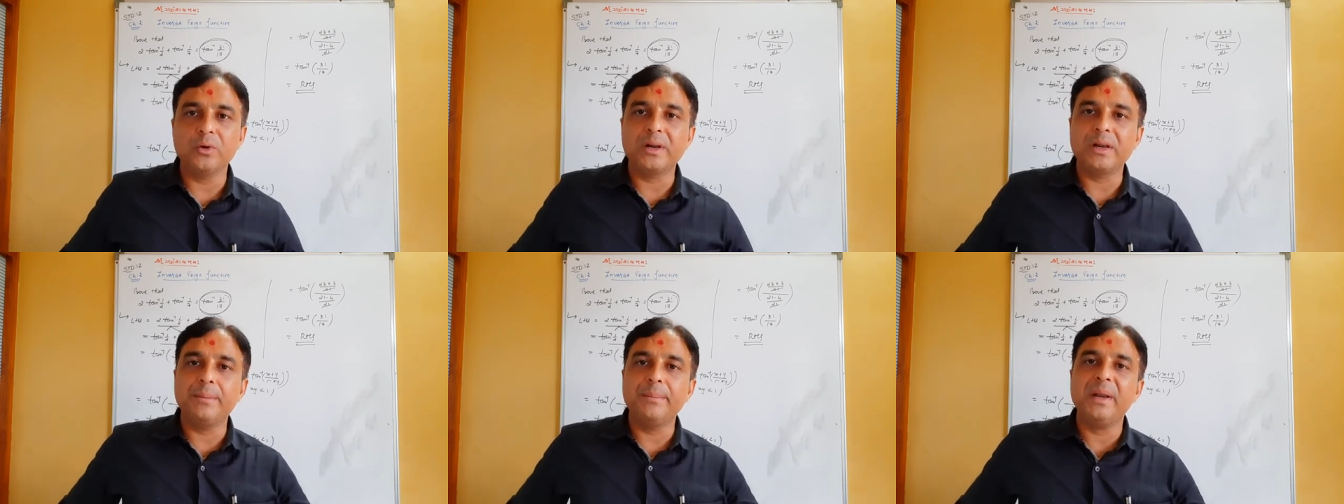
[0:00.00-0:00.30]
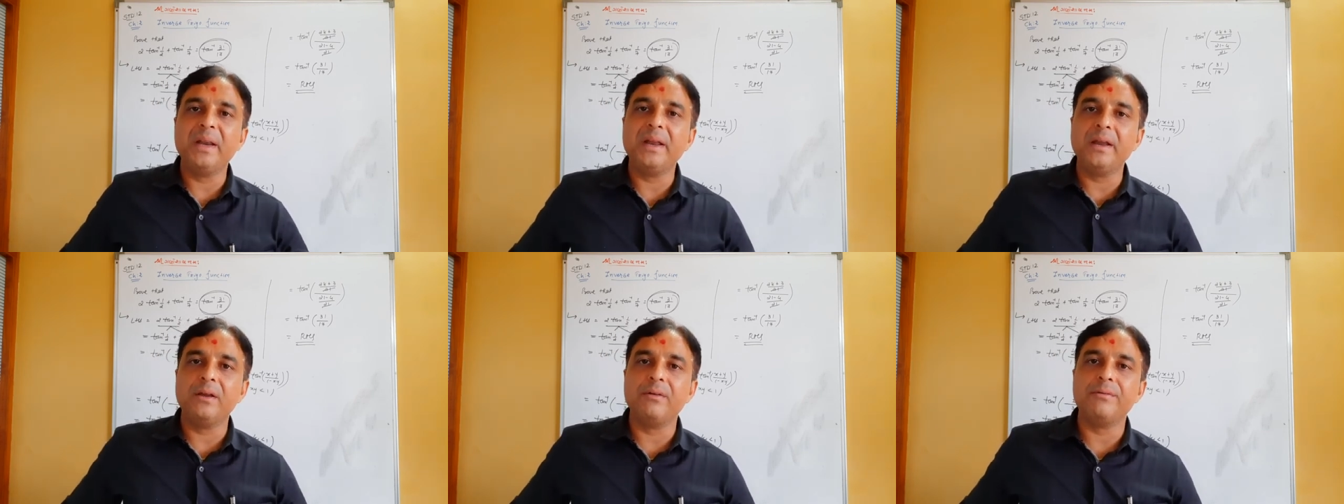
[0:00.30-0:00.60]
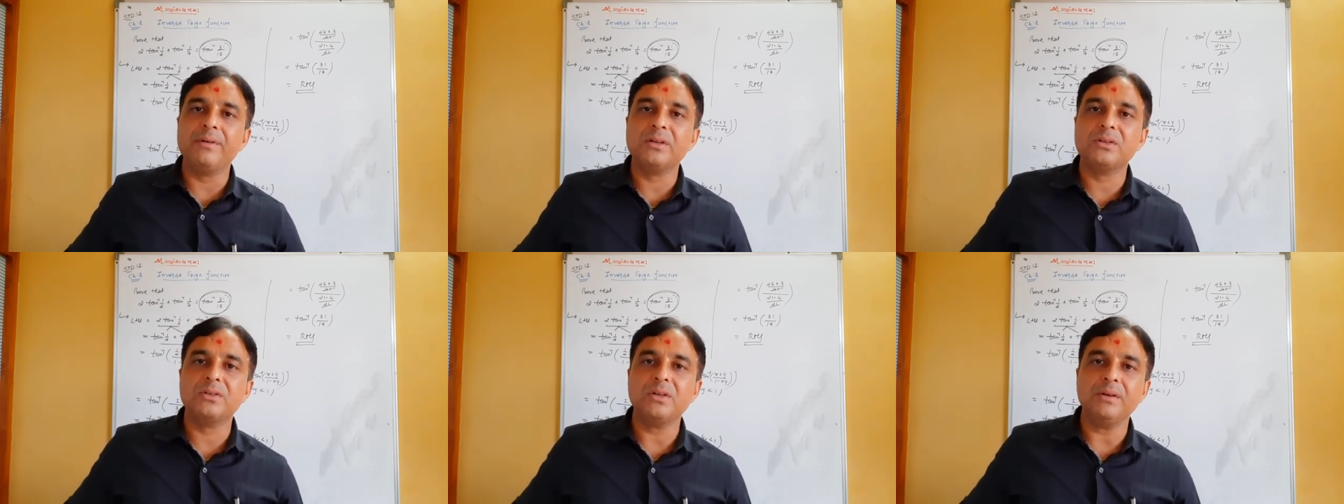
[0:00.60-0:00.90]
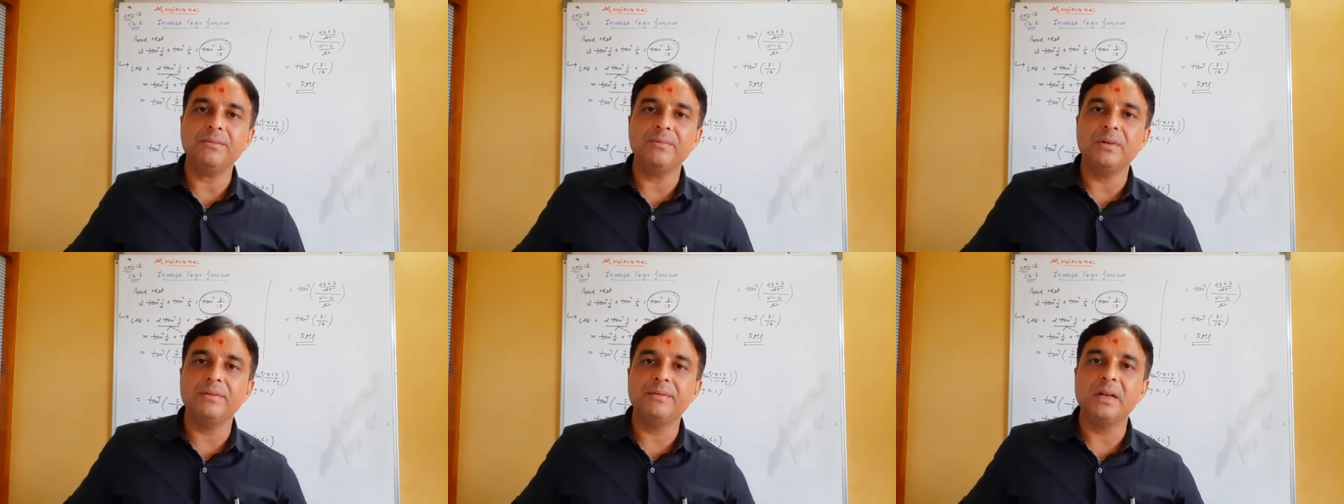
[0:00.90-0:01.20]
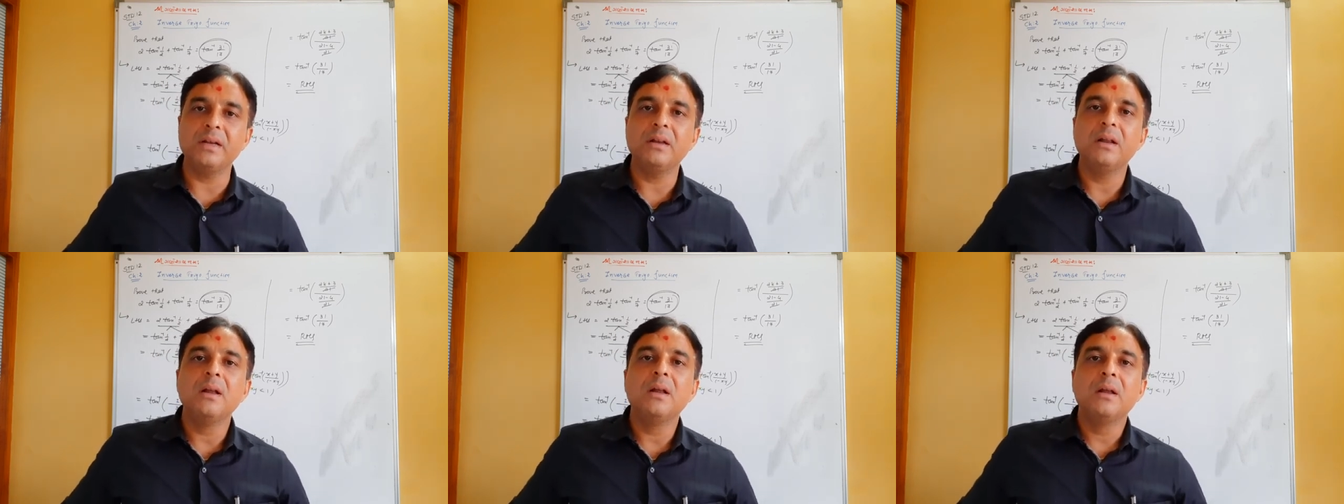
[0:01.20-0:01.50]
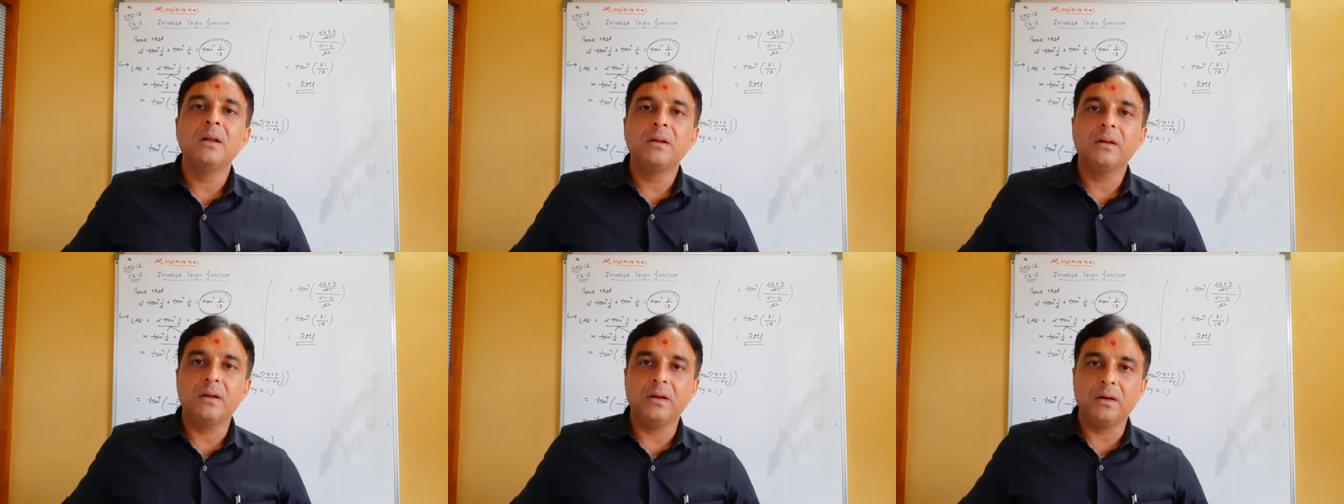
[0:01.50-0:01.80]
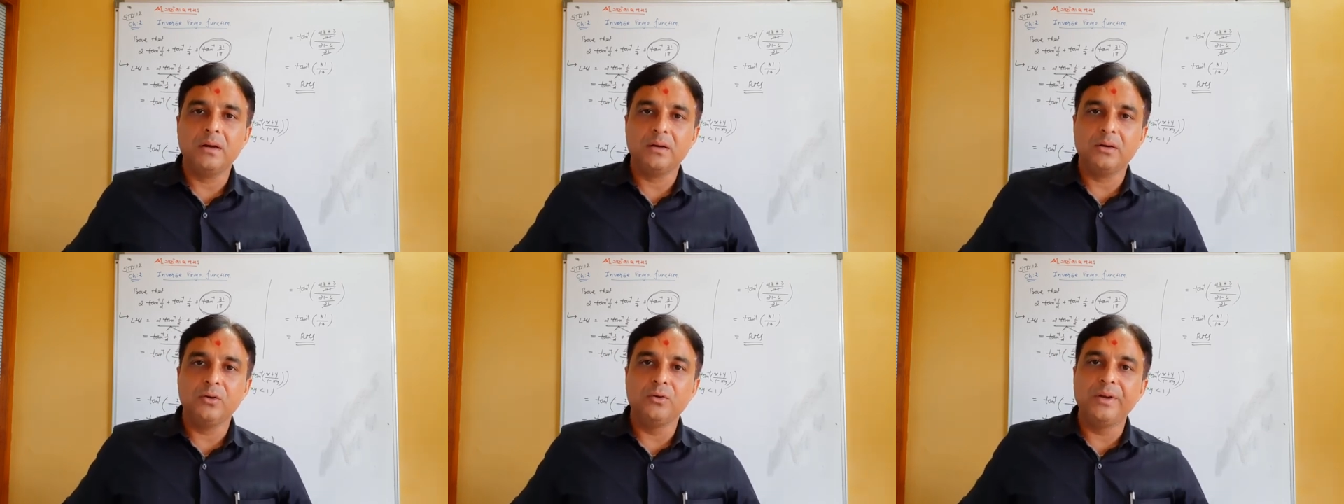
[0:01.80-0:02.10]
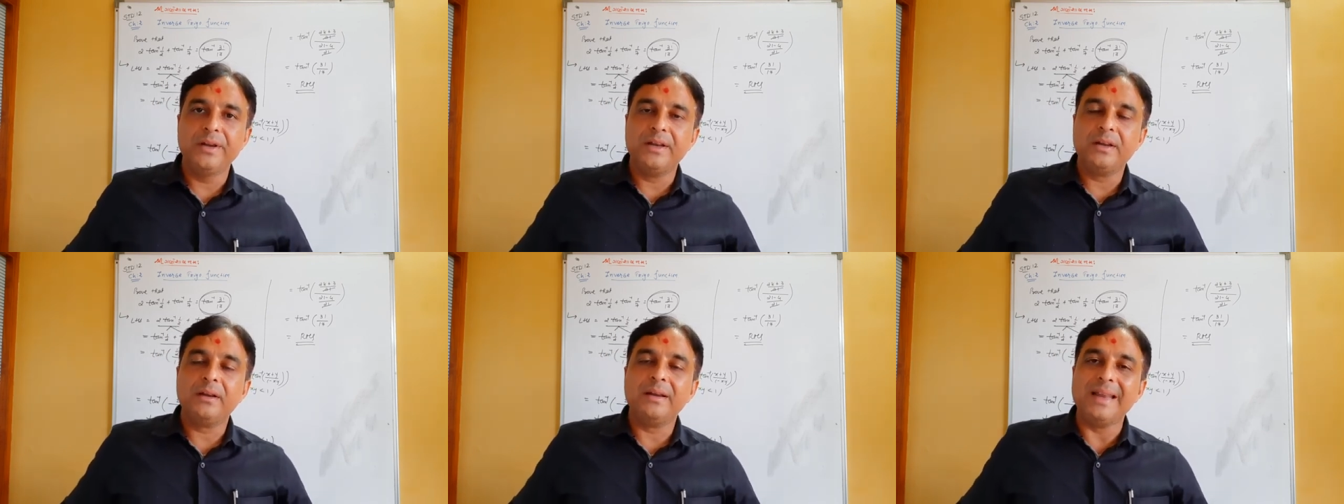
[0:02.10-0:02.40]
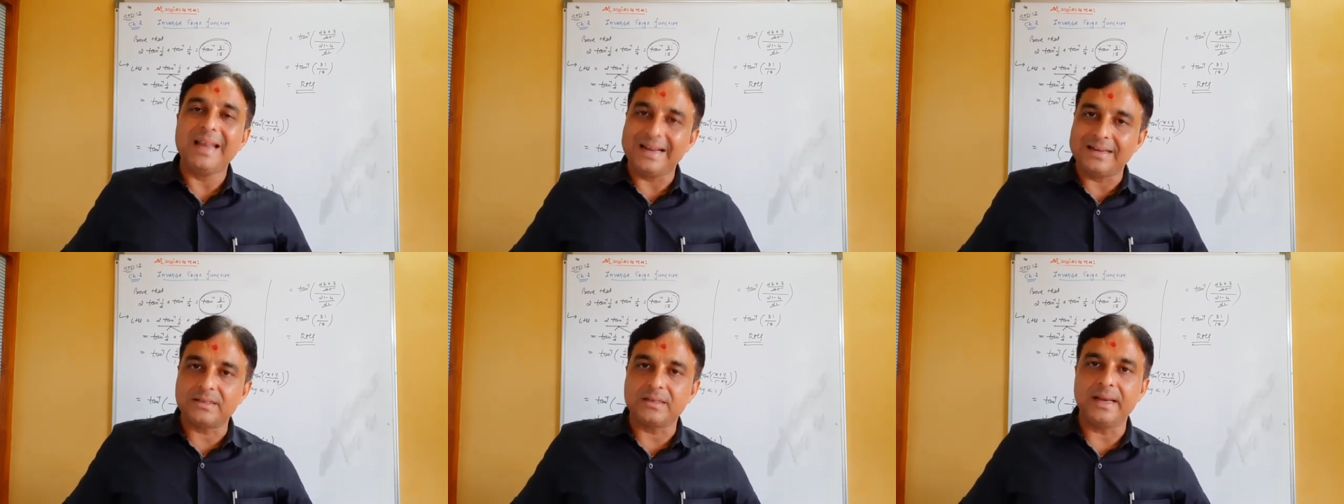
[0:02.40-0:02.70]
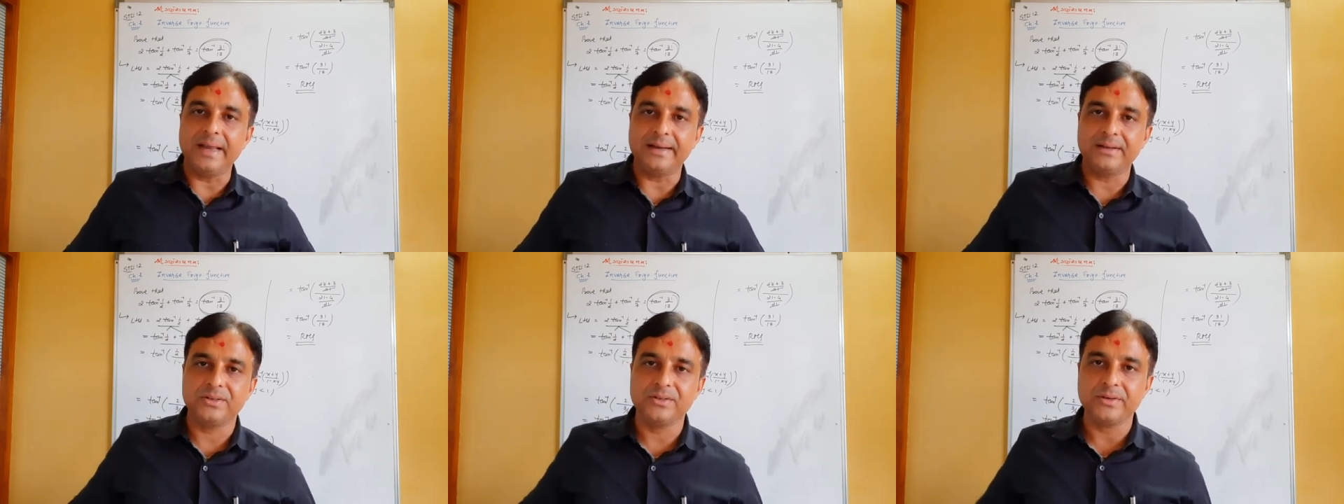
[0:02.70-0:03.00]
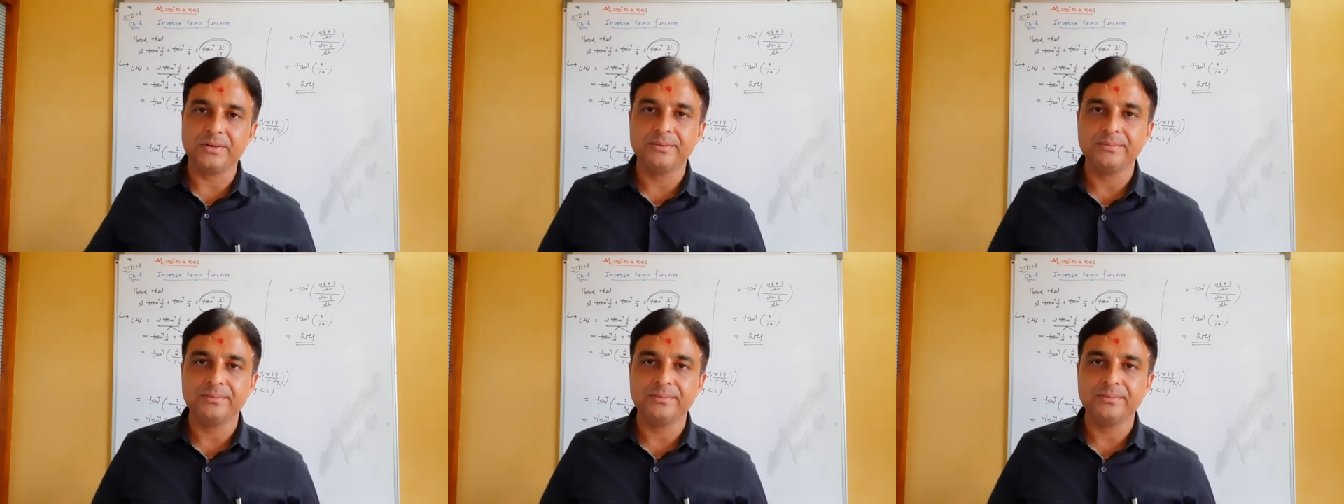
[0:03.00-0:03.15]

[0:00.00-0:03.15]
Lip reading: Remaining question we will do in a next lecture.